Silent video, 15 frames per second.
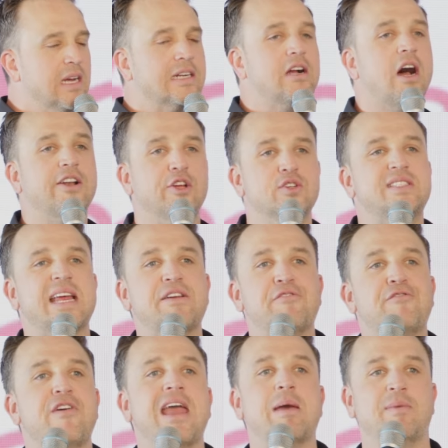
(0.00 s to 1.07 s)
God used a
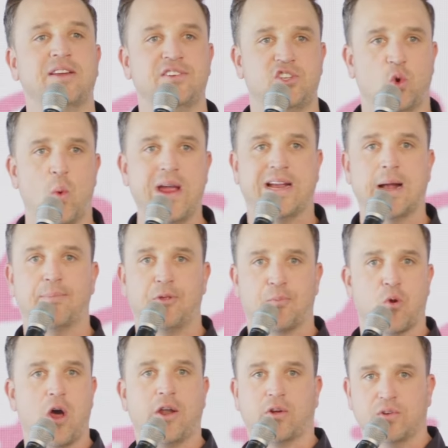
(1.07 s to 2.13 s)
famine to wake up the
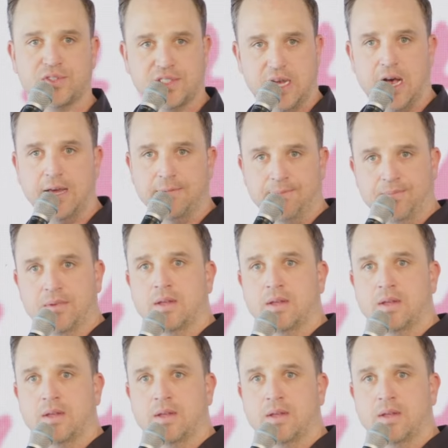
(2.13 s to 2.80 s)
prodigal son.